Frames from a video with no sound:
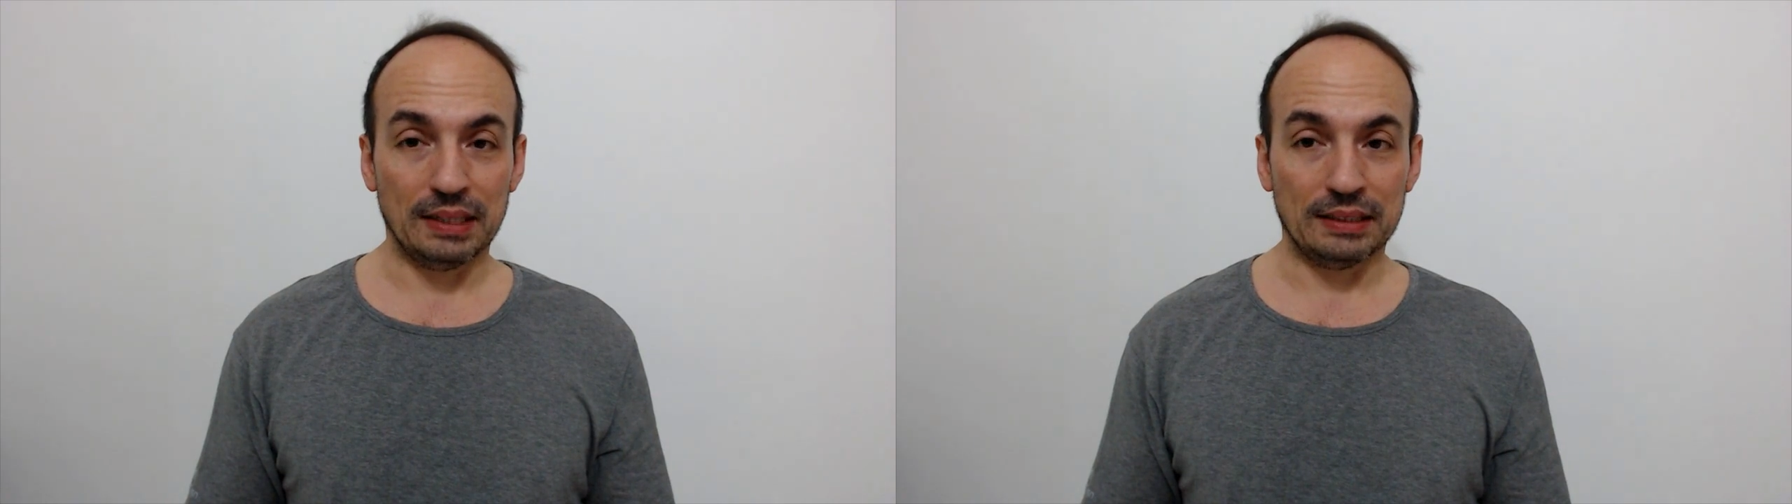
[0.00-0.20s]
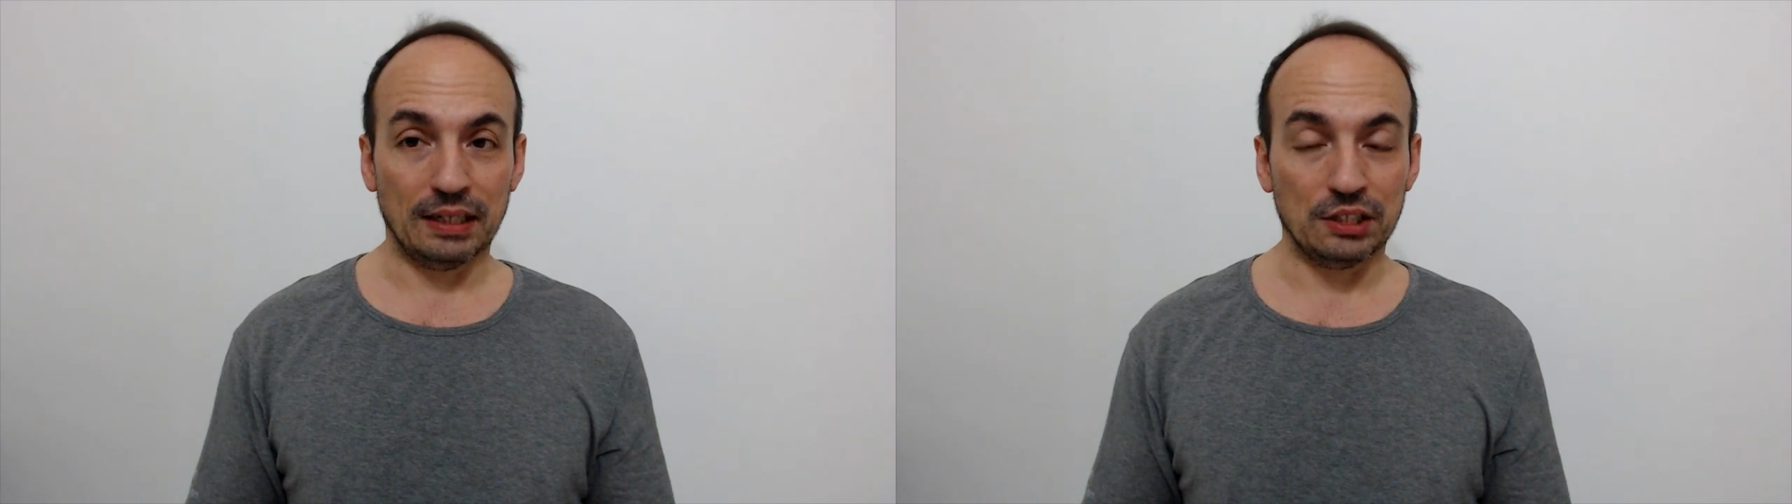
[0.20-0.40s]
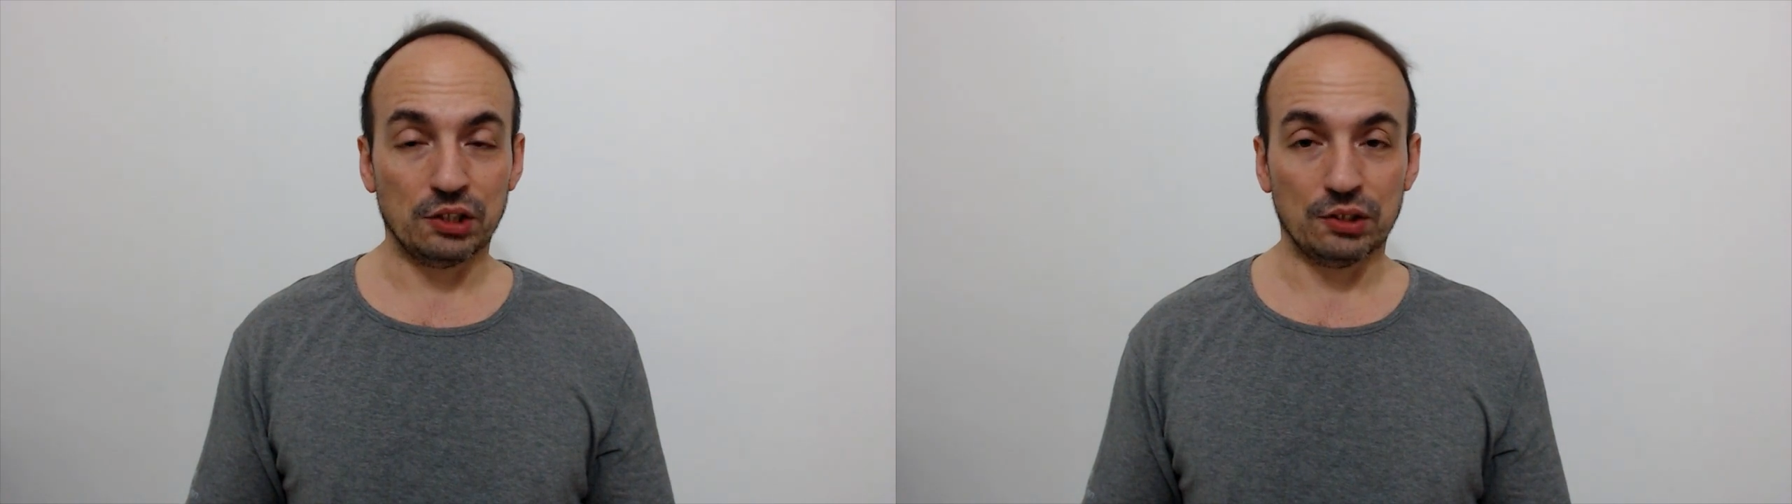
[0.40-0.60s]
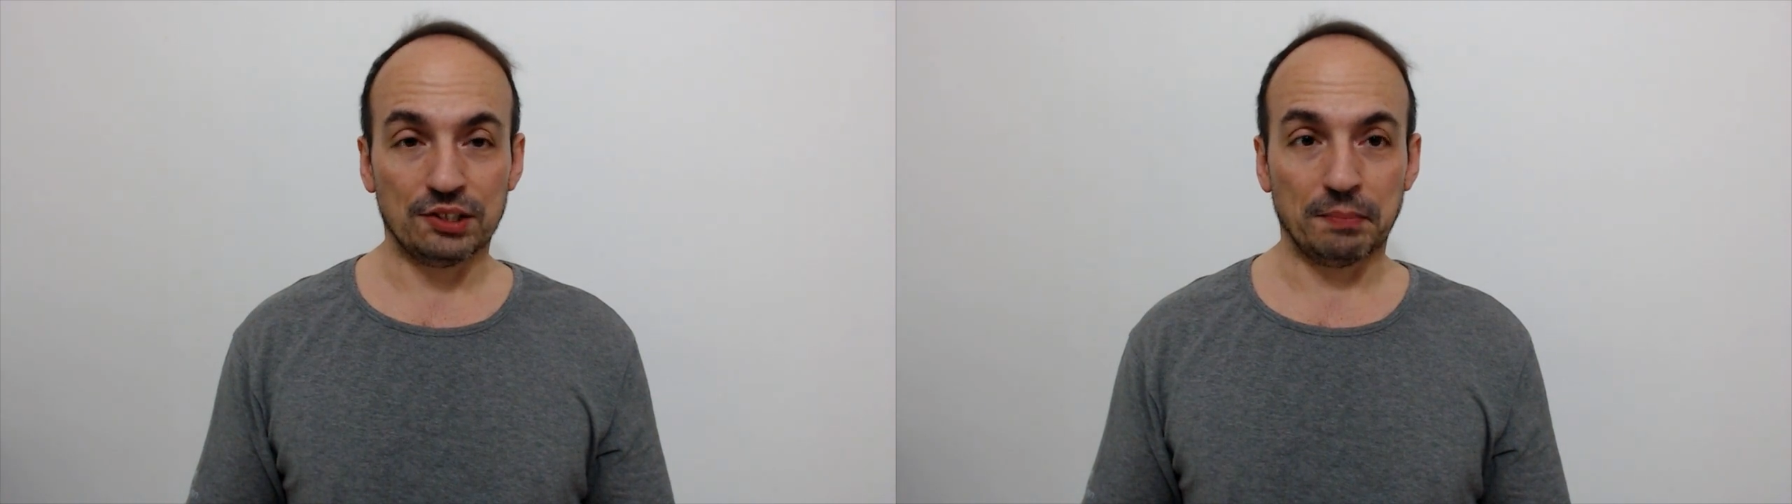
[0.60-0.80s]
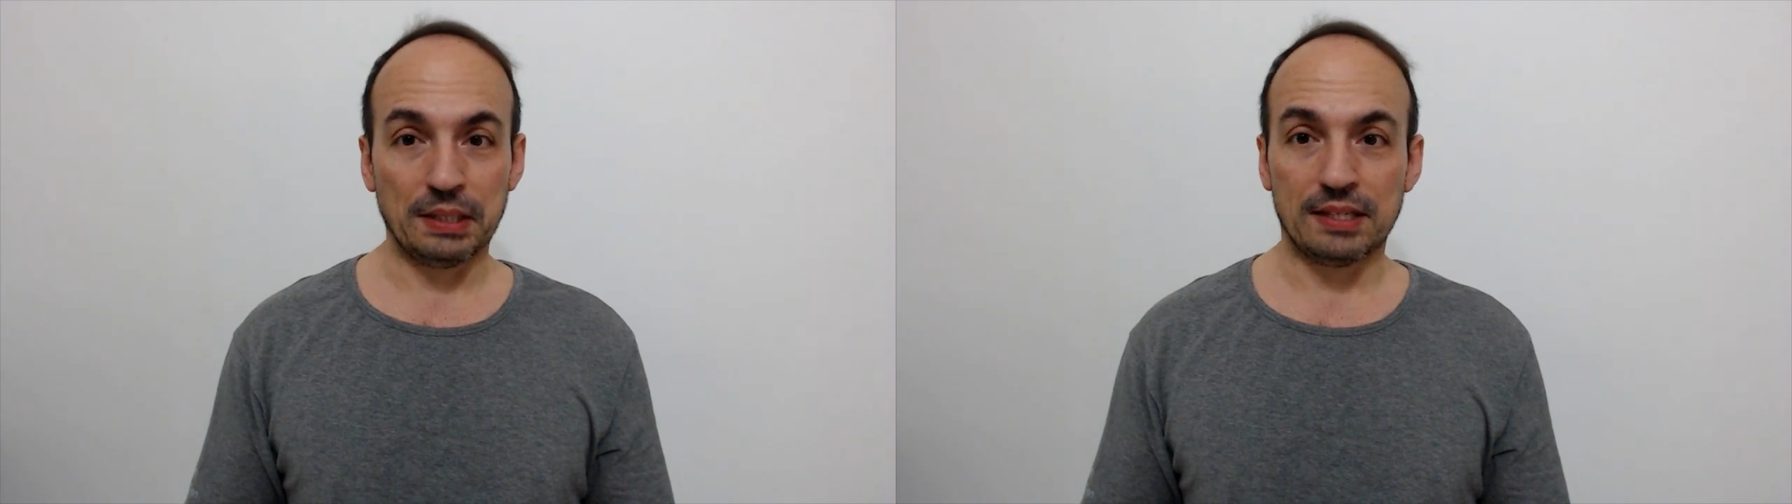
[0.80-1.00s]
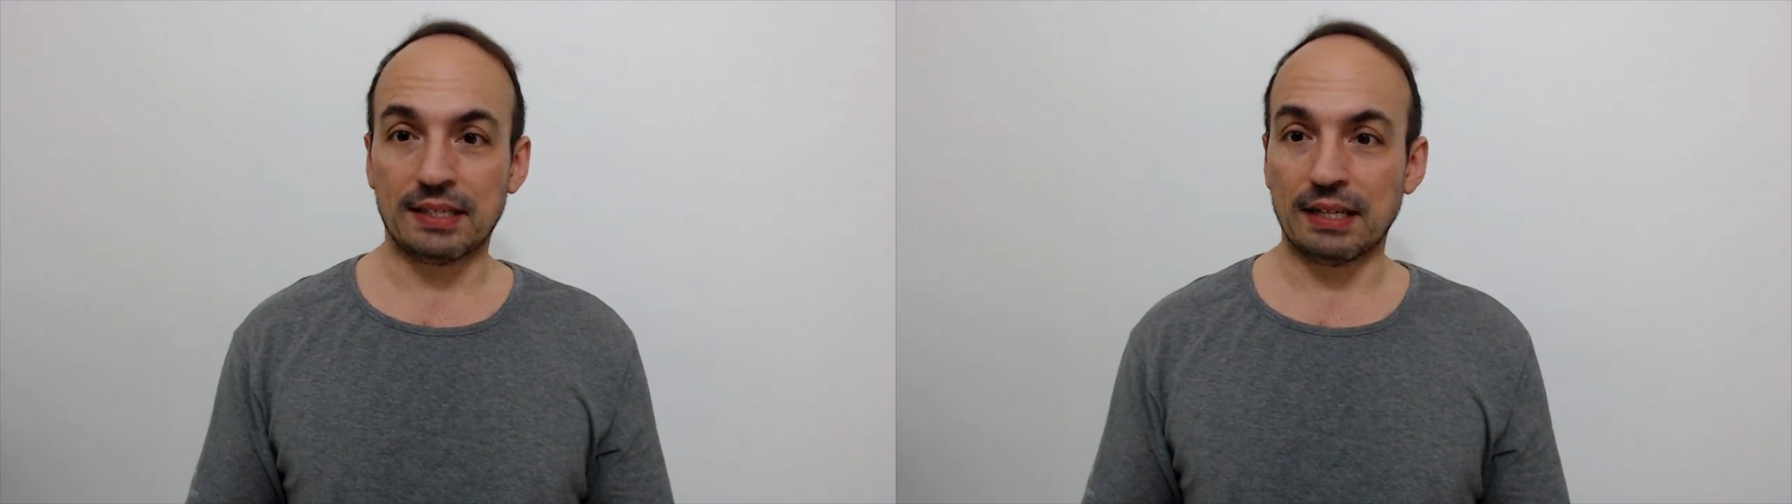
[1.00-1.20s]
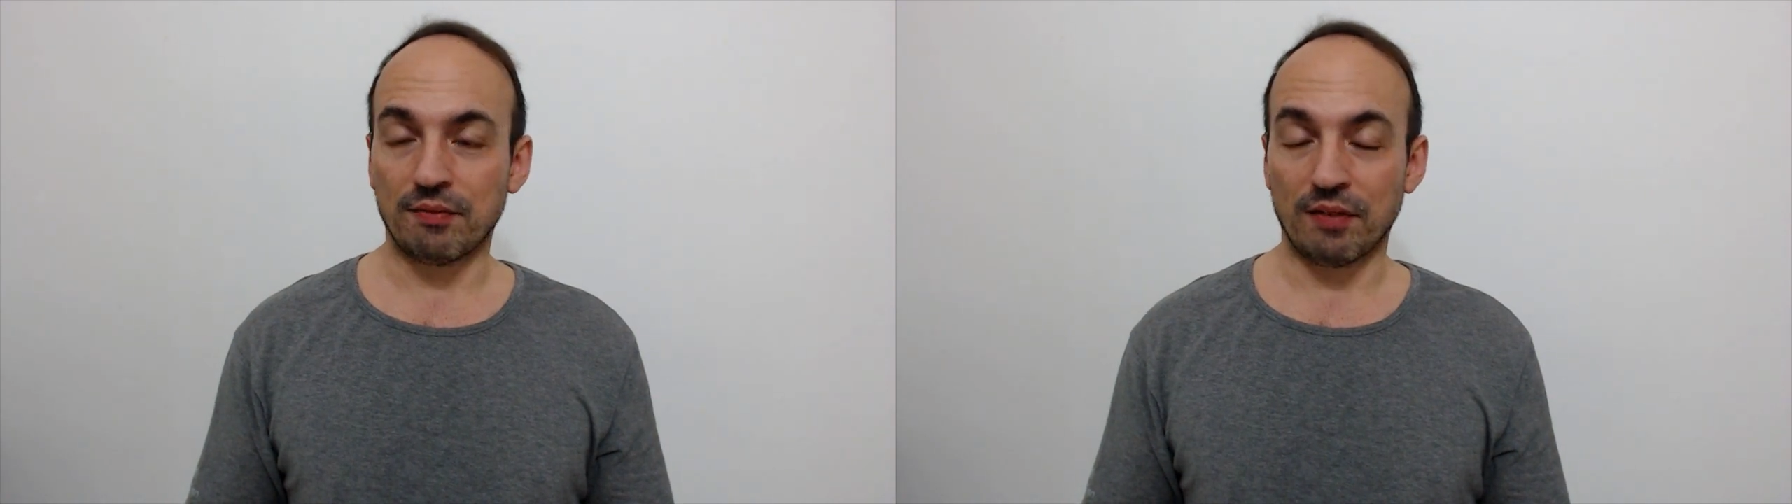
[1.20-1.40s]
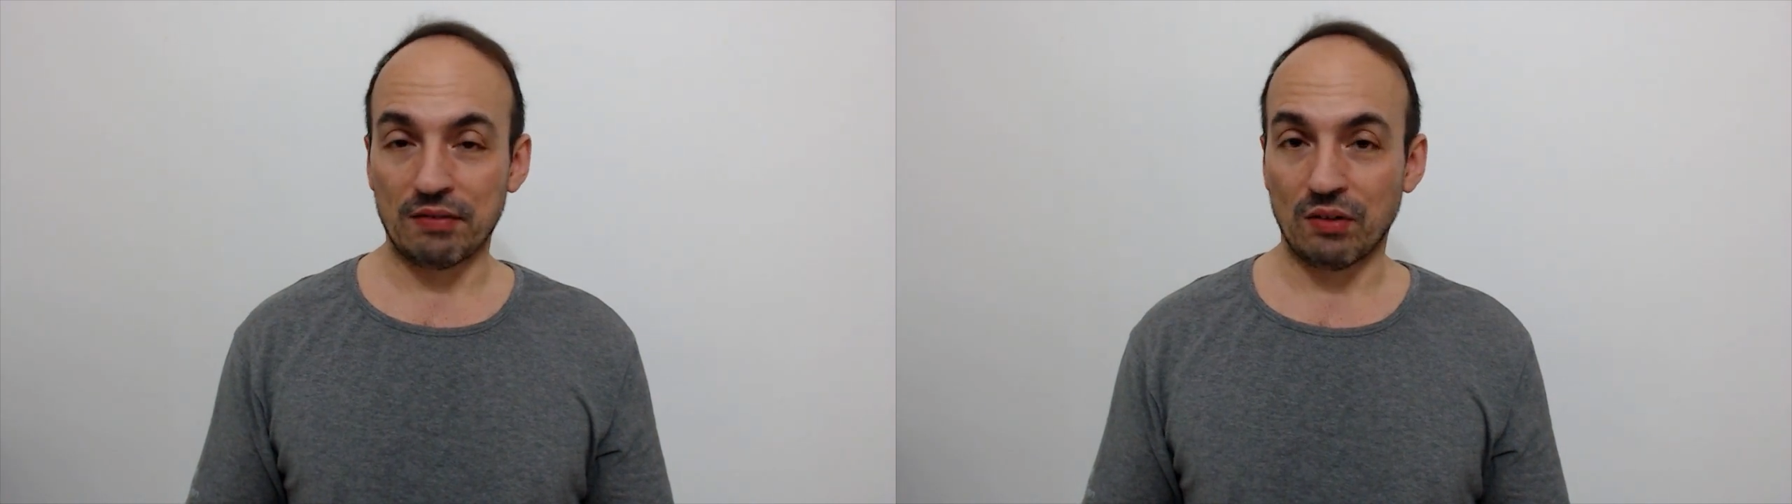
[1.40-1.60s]
delicious pizza
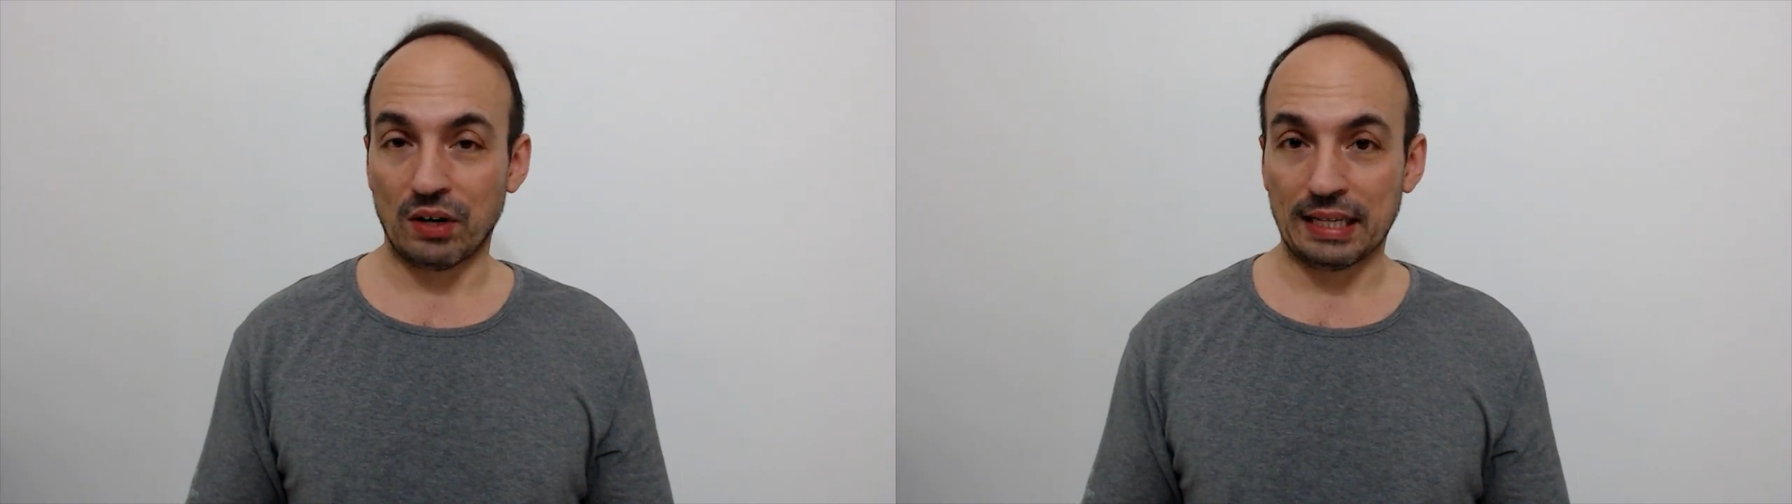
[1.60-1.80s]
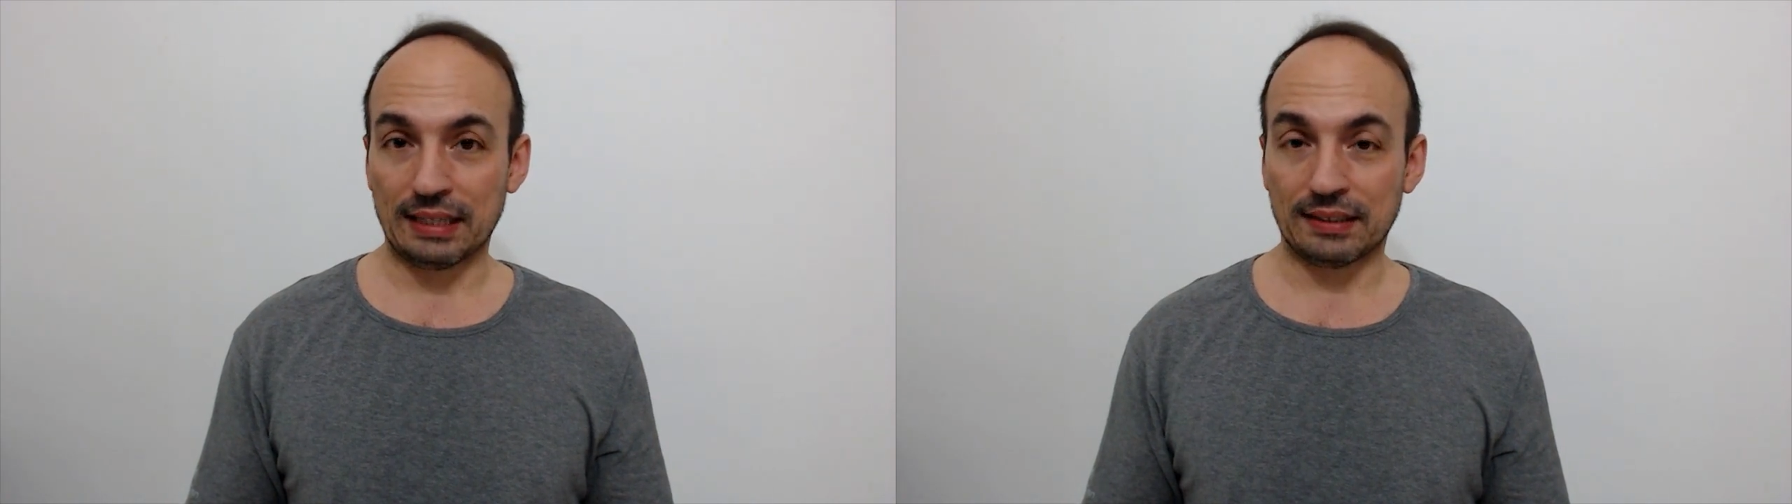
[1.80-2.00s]
flavored